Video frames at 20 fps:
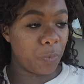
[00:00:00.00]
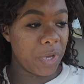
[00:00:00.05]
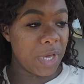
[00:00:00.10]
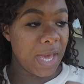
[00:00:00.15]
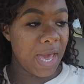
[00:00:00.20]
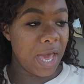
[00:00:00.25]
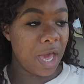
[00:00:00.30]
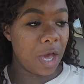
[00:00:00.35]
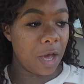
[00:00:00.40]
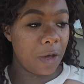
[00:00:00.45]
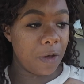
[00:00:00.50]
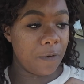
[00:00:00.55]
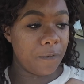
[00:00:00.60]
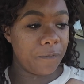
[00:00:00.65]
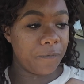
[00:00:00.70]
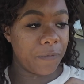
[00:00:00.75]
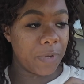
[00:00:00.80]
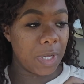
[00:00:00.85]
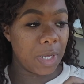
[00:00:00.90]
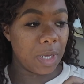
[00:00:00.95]
we
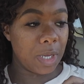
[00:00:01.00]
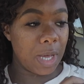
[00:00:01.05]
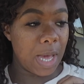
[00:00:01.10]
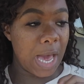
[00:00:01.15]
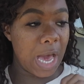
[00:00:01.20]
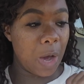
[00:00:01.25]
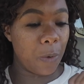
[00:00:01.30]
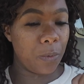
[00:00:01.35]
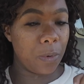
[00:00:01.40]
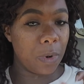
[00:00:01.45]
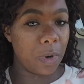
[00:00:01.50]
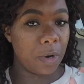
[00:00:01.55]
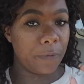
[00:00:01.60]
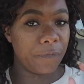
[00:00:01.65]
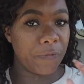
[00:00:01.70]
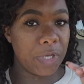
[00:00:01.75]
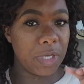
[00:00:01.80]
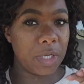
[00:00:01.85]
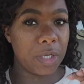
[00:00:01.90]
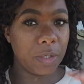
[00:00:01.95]
have our
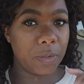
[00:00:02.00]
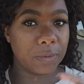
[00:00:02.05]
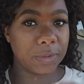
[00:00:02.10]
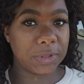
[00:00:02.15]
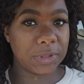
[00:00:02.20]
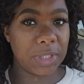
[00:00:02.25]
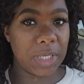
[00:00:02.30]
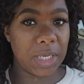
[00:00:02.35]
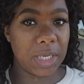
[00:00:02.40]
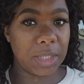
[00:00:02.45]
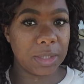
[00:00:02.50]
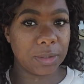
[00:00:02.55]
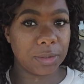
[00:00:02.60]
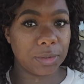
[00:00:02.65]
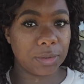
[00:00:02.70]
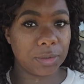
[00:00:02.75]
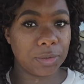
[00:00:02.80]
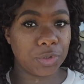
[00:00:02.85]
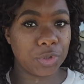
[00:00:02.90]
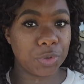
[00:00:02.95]
vehicle set
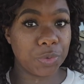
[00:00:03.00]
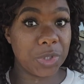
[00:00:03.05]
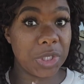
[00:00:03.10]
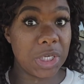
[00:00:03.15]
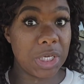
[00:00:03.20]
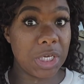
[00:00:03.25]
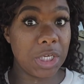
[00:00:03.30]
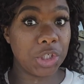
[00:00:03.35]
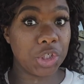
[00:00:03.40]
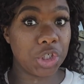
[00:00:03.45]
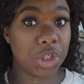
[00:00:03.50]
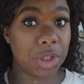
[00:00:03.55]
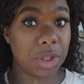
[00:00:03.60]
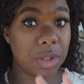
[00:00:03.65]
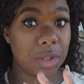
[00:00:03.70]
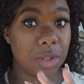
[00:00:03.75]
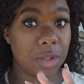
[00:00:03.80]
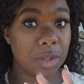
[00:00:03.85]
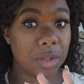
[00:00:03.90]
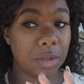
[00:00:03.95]
to
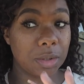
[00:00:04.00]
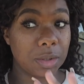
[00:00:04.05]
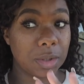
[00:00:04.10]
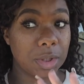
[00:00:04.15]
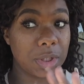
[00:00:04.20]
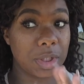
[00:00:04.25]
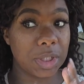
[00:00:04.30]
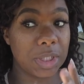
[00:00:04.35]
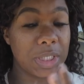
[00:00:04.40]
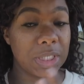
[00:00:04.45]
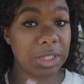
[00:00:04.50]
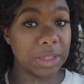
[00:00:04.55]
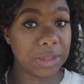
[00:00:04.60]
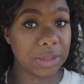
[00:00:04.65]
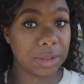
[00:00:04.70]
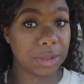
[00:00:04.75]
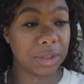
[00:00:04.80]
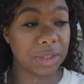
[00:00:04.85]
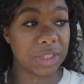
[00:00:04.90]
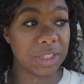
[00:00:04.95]
each, to
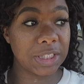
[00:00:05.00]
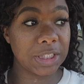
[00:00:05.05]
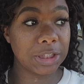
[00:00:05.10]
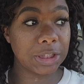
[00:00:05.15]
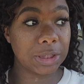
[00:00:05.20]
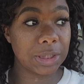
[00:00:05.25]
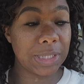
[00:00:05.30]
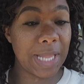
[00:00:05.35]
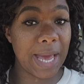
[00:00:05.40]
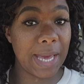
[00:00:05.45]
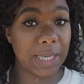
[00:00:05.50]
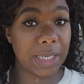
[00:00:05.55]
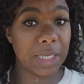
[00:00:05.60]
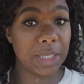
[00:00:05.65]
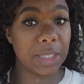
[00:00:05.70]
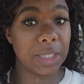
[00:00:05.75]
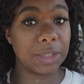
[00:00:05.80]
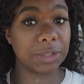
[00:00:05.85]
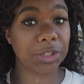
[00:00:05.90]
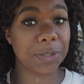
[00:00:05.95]
his
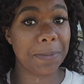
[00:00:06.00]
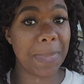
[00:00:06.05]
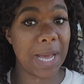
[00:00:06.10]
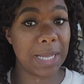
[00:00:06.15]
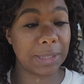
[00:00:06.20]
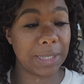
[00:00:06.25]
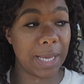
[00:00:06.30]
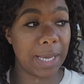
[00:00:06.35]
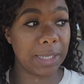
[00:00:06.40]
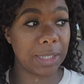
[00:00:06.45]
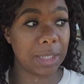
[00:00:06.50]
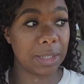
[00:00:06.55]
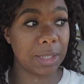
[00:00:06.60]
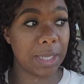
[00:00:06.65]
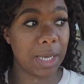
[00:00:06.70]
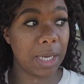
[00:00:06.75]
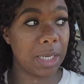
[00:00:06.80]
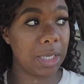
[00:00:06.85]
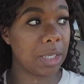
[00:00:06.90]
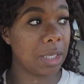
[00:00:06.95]
liking and to my liking.
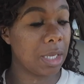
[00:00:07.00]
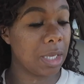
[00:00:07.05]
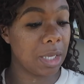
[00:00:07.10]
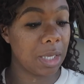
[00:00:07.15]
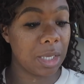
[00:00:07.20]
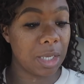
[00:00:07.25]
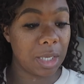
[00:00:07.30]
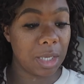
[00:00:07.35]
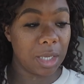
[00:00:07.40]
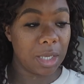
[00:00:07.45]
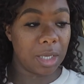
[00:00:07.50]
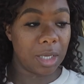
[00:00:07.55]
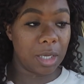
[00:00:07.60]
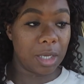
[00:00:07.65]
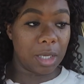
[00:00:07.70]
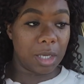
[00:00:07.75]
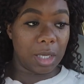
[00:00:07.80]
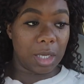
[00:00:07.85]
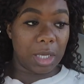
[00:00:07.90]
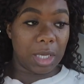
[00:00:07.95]
Like,
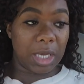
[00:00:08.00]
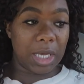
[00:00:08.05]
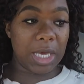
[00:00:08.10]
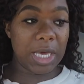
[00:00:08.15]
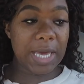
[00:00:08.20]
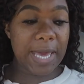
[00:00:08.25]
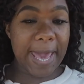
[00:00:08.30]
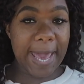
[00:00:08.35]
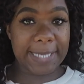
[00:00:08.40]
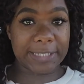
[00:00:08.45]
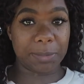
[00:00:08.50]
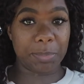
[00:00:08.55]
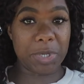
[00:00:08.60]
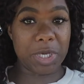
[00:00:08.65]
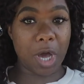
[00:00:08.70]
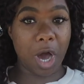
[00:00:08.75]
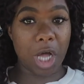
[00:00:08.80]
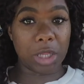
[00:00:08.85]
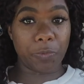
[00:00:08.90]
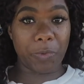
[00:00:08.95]
he has to
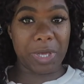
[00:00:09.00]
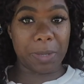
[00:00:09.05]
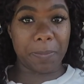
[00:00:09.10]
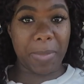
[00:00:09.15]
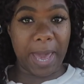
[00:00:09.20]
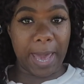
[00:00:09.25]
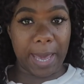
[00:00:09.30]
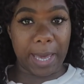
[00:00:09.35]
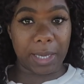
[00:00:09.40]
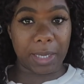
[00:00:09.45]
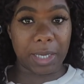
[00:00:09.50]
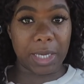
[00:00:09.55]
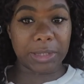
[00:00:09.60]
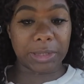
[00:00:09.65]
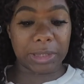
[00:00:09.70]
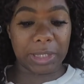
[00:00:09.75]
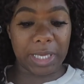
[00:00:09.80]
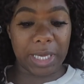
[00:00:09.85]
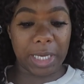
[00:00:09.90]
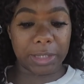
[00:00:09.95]
be all the way back.
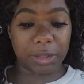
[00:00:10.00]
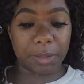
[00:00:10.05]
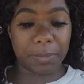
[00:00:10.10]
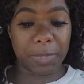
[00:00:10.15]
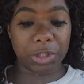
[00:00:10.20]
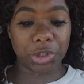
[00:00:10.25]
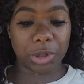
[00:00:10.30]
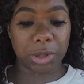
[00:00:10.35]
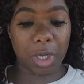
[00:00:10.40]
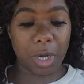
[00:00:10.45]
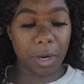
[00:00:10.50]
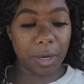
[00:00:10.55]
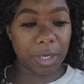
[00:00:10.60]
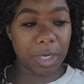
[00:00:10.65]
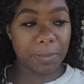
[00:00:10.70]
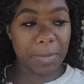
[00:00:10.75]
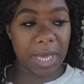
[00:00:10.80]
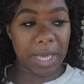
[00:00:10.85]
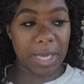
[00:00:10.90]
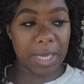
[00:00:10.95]
His legs are much longer
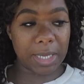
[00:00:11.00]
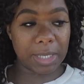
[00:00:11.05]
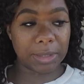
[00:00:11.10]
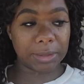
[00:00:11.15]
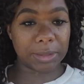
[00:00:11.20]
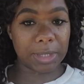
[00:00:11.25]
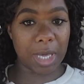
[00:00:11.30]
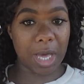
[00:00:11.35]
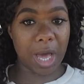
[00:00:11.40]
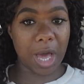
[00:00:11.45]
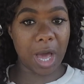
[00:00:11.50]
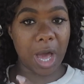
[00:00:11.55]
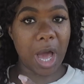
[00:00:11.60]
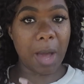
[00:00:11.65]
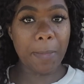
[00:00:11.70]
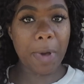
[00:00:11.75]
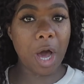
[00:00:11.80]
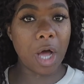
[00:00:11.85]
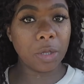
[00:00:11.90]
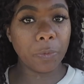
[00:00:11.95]
than mine's.
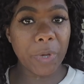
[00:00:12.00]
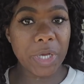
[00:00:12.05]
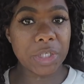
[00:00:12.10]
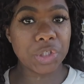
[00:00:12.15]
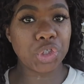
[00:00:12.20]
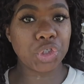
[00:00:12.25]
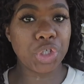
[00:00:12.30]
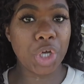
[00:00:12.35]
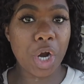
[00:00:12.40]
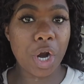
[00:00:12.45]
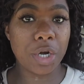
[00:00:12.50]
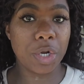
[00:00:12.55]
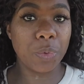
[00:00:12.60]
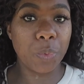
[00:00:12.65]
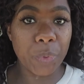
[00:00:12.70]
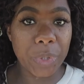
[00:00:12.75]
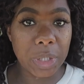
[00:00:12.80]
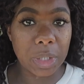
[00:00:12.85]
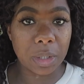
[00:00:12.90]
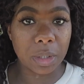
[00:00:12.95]
I'm all the way in the
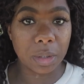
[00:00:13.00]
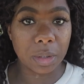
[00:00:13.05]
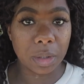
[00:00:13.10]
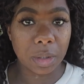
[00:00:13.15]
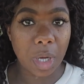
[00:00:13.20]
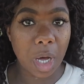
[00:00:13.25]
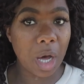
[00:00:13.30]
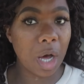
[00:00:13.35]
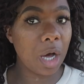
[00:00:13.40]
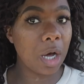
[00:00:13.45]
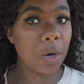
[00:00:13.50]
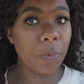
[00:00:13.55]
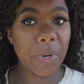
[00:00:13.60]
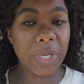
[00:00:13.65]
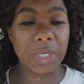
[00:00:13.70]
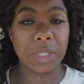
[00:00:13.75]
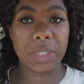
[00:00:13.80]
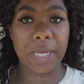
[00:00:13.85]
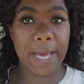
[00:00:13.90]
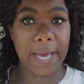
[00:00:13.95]
steering wheel, all the
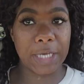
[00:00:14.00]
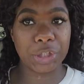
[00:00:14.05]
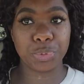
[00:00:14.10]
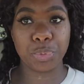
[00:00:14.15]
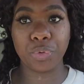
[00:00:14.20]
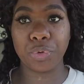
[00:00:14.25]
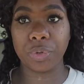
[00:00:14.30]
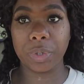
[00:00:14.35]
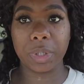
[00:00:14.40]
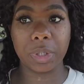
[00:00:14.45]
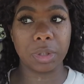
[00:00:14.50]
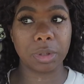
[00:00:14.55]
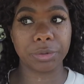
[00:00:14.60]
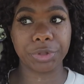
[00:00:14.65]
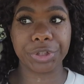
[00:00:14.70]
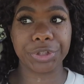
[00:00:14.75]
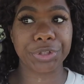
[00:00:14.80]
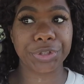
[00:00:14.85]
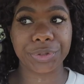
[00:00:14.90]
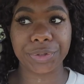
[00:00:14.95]
way to the dashboard,
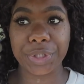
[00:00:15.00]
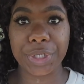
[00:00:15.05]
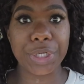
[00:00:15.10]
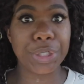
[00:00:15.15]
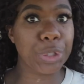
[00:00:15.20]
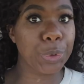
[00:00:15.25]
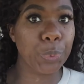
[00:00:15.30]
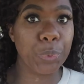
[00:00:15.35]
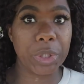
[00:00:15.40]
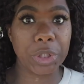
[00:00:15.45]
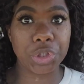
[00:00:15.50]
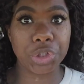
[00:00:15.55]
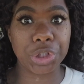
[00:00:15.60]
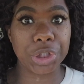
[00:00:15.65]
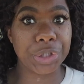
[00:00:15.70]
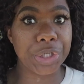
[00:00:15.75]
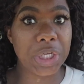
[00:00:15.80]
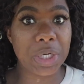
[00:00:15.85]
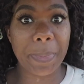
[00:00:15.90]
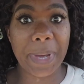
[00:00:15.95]
just in the
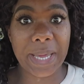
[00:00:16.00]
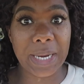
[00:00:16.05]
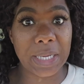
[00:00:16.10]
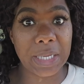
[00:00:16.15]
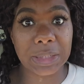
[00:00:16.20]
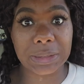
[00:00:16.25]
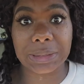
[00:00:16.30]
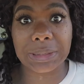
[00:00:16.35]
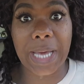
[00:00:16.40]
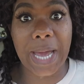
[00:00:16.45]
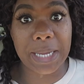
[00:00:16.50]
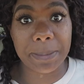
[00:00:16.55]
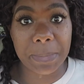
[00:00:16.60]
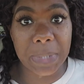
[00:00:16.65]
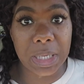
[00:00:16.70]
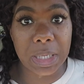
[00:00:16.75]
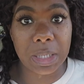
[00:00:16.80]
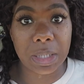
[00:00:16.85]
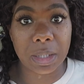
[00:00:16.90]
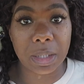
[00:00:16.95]
windshield. Anybody else like
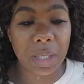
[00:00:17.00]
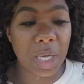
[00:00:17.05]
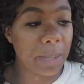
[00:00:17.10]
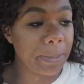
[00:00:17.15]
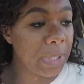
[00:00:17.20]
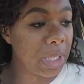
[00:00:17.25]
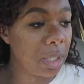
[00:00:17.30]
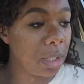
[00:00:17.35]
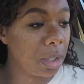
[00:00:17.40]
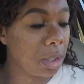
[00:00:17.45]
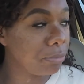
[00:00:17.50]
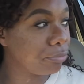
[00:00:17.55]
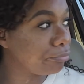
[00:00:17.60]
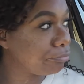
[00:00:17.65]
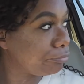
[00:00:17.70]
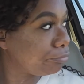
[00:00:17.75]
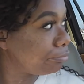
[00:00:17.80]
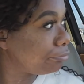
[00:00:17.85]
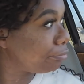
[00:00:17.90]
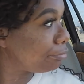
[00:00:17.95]
me? I mean,
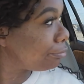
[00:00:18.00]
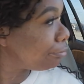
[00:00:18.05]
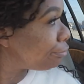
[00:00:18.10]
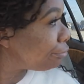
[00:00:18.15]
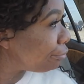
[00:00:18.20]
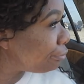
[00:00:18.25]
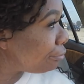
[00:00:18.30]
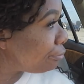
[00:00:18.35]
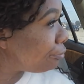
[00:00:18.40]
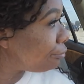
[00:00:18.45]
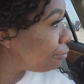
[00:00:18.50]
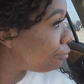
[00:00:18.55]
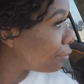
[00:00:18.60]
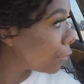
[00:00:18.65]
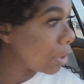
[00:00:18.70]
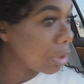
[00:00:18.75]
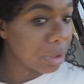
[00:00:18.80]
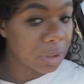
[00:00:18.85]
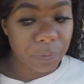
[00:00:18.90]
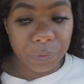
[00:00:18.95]

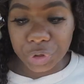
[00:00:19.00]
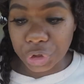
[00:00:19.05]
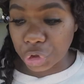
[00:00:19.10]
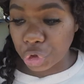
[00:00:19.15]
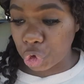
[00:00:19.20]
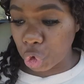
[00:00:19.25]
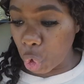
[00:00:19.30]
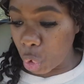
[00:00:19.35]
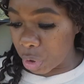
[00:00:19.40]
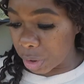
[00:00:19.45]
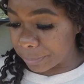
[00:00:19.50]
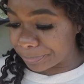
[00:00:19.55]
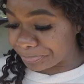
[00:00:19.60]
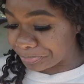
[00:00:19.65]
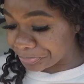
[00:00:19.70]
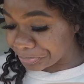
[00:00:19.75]
we're just short.